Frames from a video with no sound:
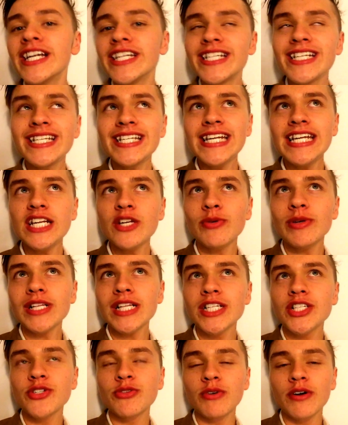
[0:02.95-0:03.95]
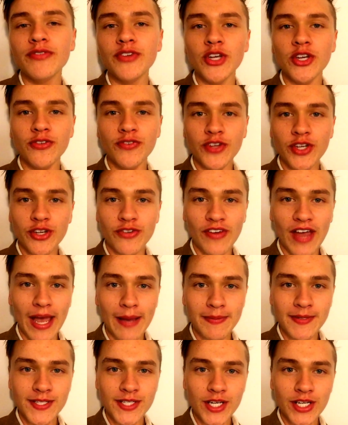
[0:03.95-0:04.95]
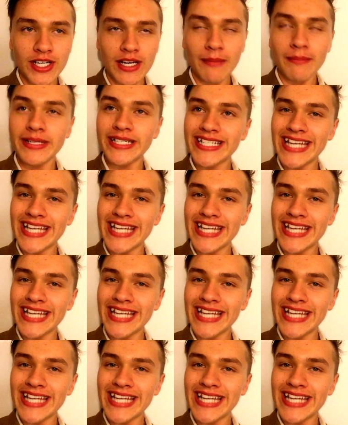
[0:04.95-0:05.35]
Just here to quickly do a review for you for episode number